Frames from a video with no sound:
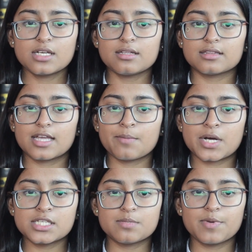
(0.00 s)
There
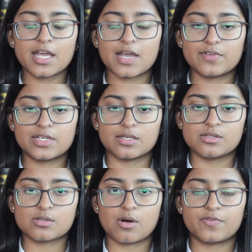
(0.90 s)
must be
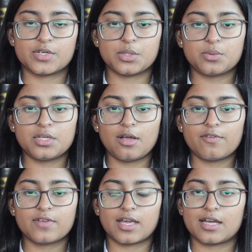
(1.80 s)
evidence of a duty
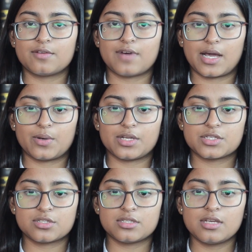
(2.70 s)
of care
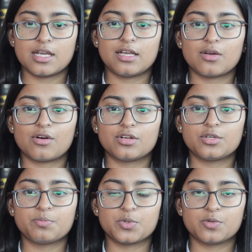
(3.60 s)
violation in order
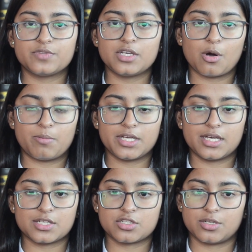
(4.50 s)
to prove the
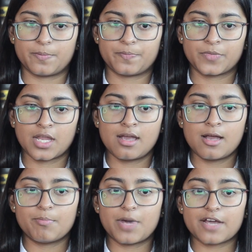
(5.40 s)
obligation.
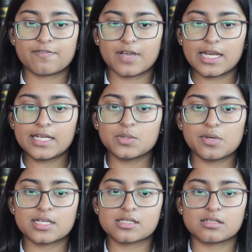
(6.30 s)
By failing to
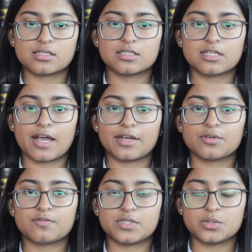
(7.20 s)
exert the kind
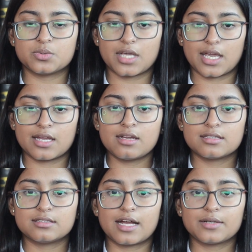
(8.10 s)
of due care
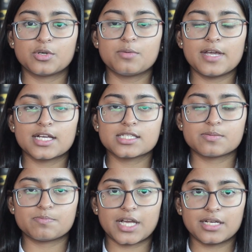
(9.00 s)
that could be
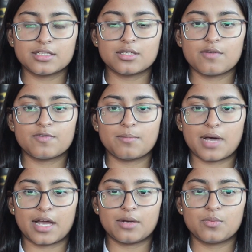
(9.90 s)
expected of a
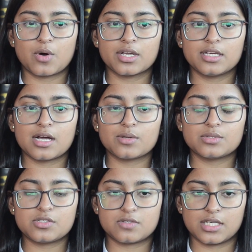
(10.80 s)
man walking down the
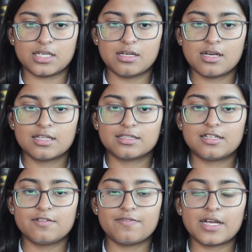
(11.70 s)
street, the
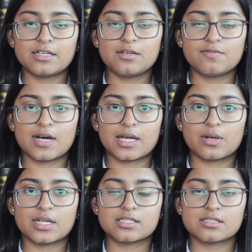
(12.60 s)
defendant
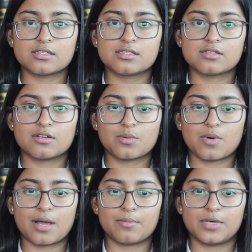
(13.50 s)
violates this
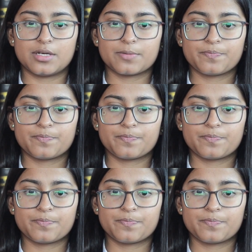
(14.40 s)
requirement.